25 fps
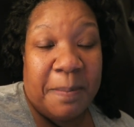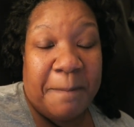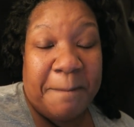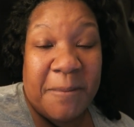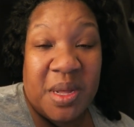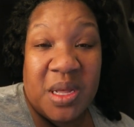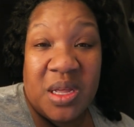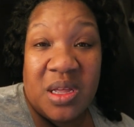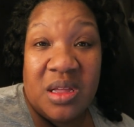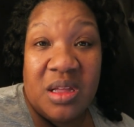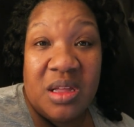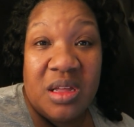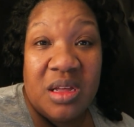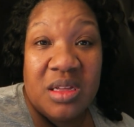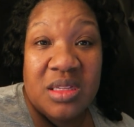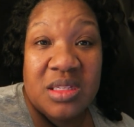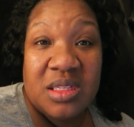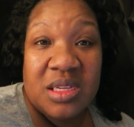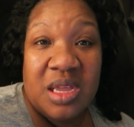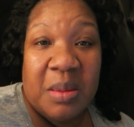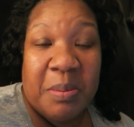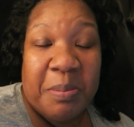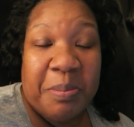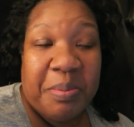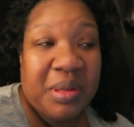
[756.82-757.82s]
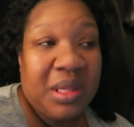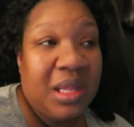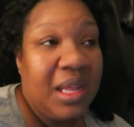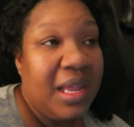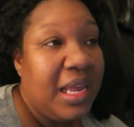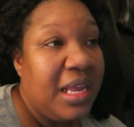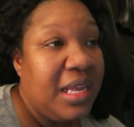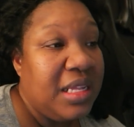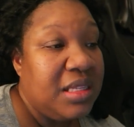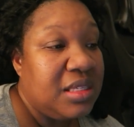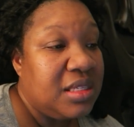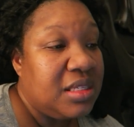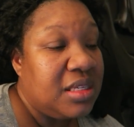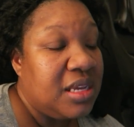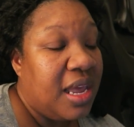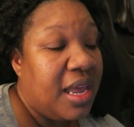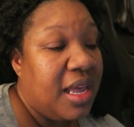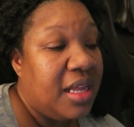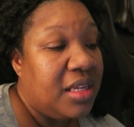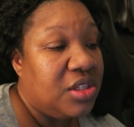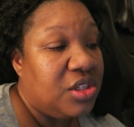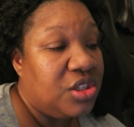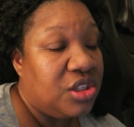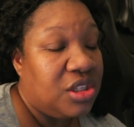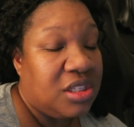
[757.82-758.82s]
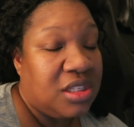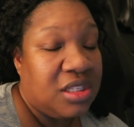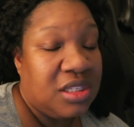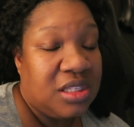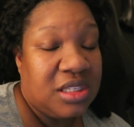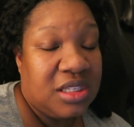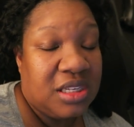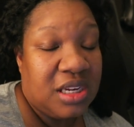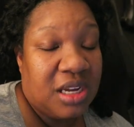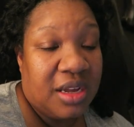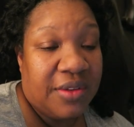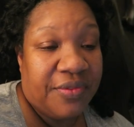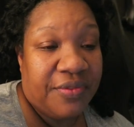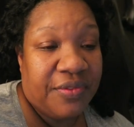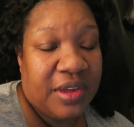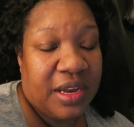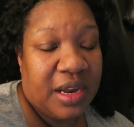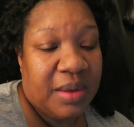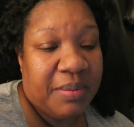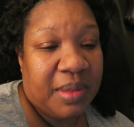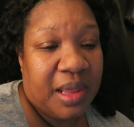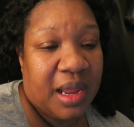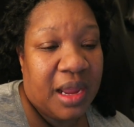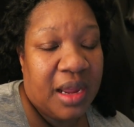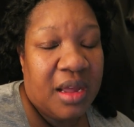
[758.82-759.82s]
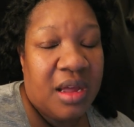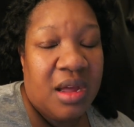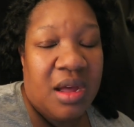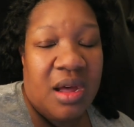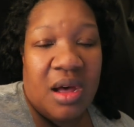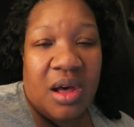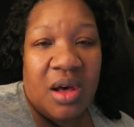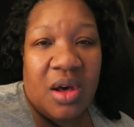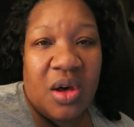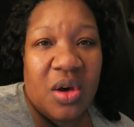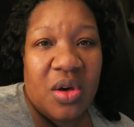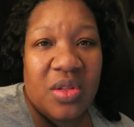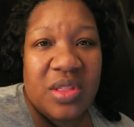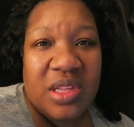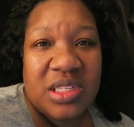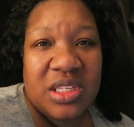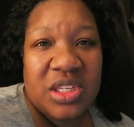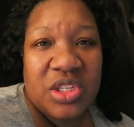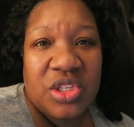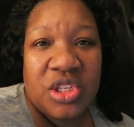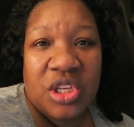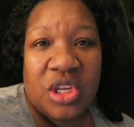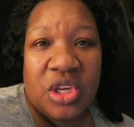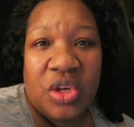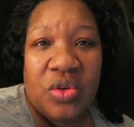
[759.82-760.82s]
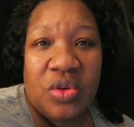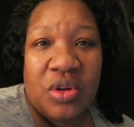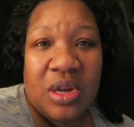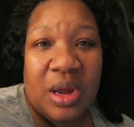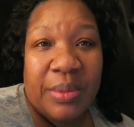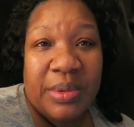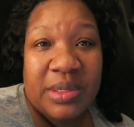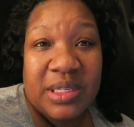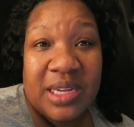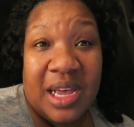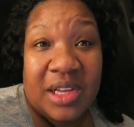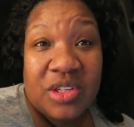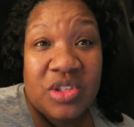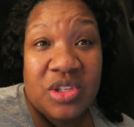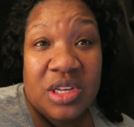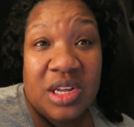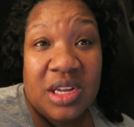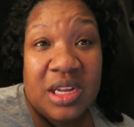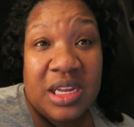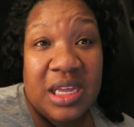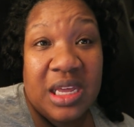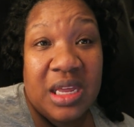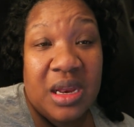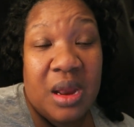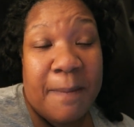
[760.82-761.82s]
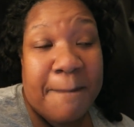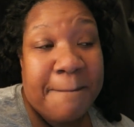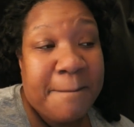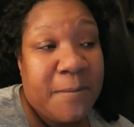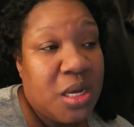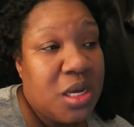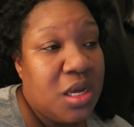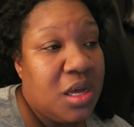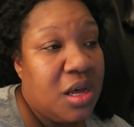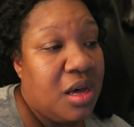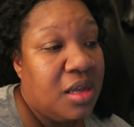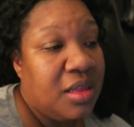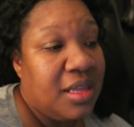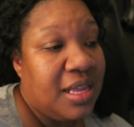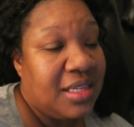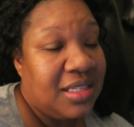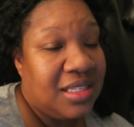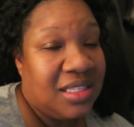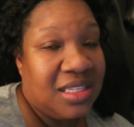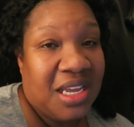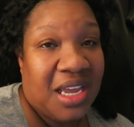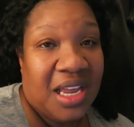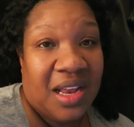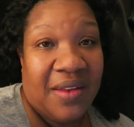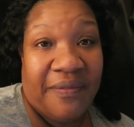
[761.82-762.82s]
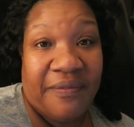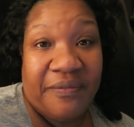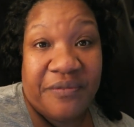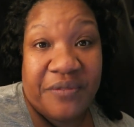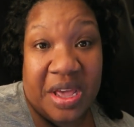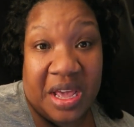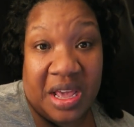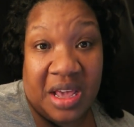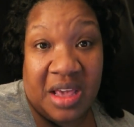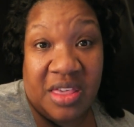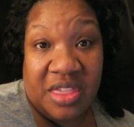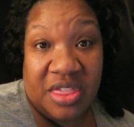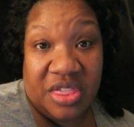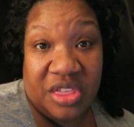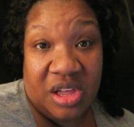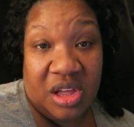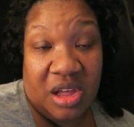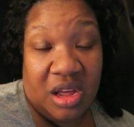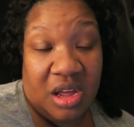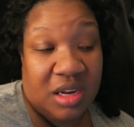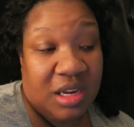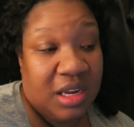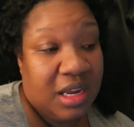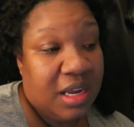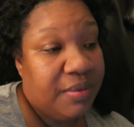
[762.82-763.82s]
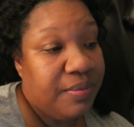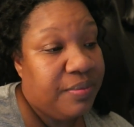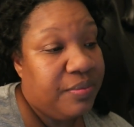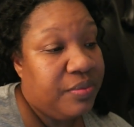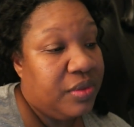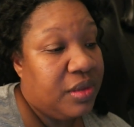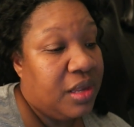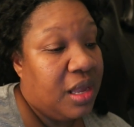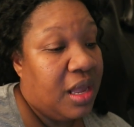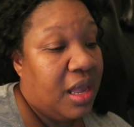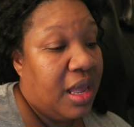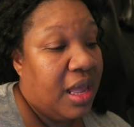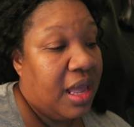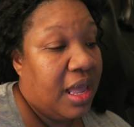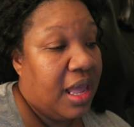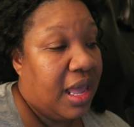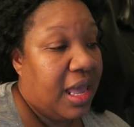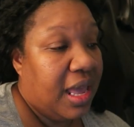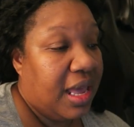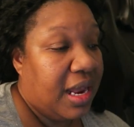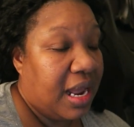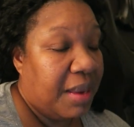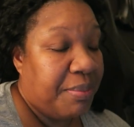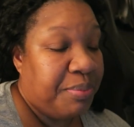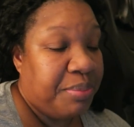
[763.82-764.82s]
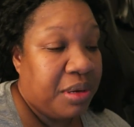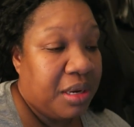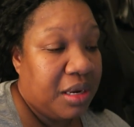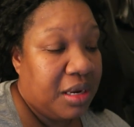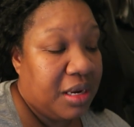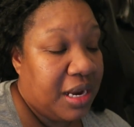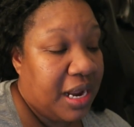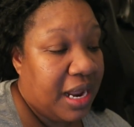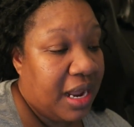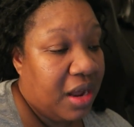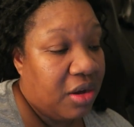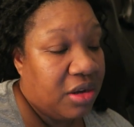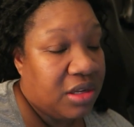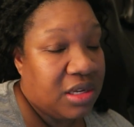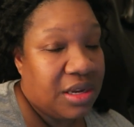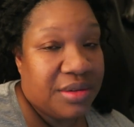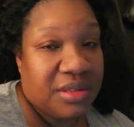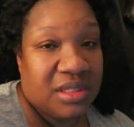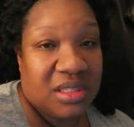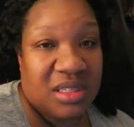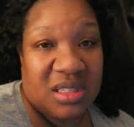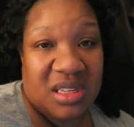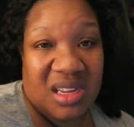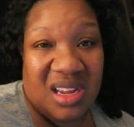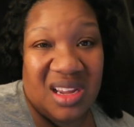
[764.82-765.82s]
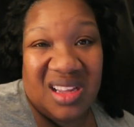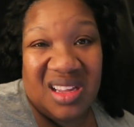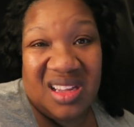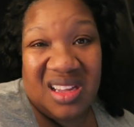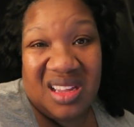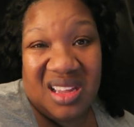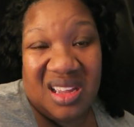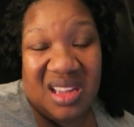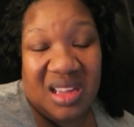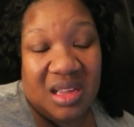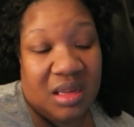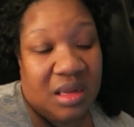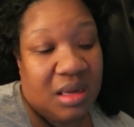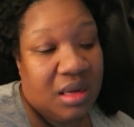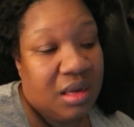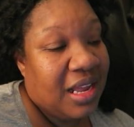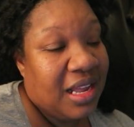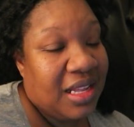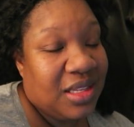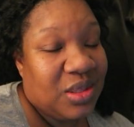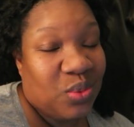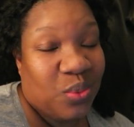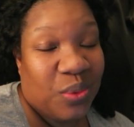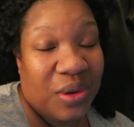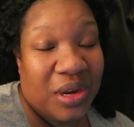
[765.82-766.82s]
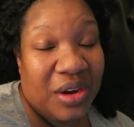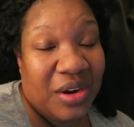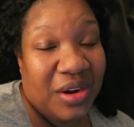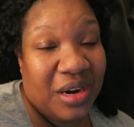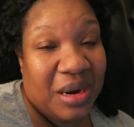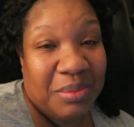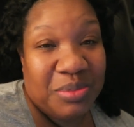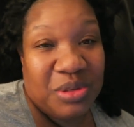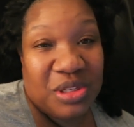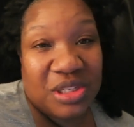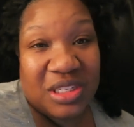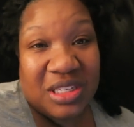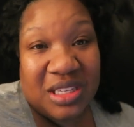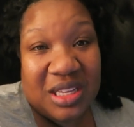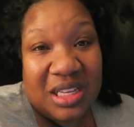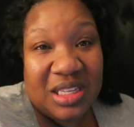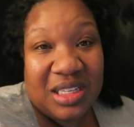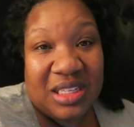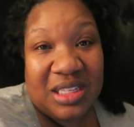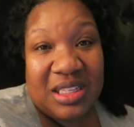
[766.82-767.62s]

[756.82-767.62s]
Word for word: mugs and plates and just stuff, and I'm like, oh, this is cute. And I was actually going to get a mug that said Faith on it, and I put it down because I was just like, eh, it's weird. I'm just